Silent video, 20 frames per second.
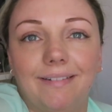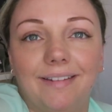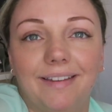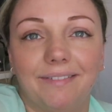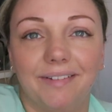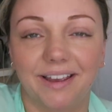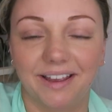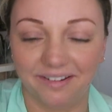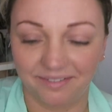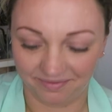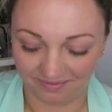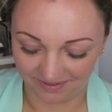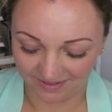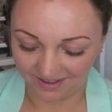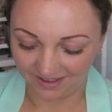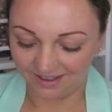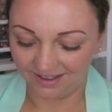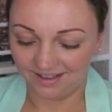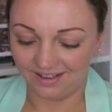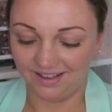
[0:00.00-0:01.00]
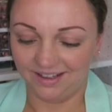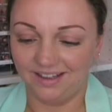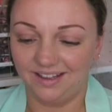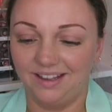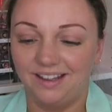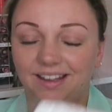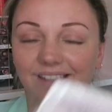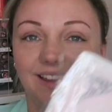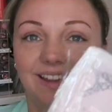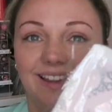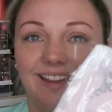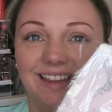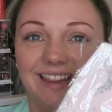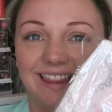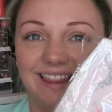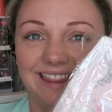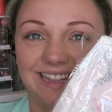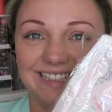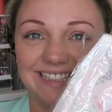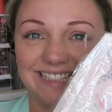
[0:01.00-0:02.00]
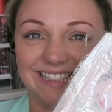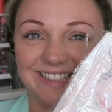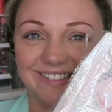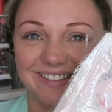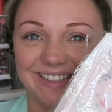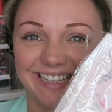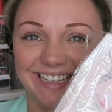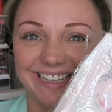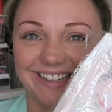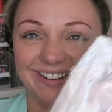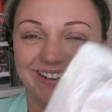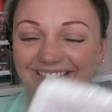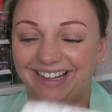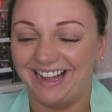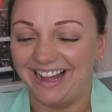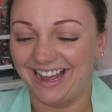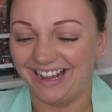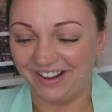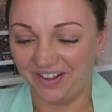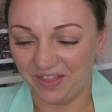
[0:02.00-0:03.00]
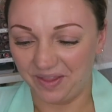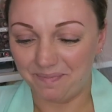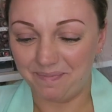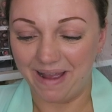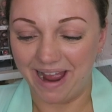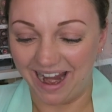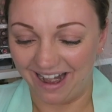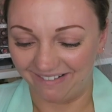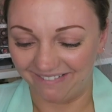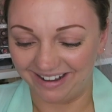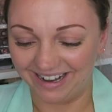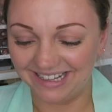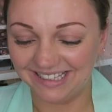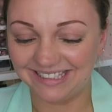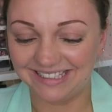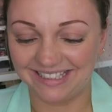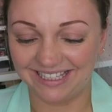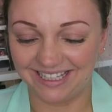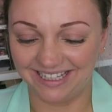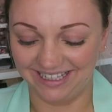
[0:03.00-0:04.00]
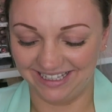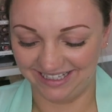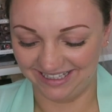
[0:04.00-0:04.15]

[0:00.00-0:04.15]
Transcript: There we go. And this is the one I got. I got the Paris.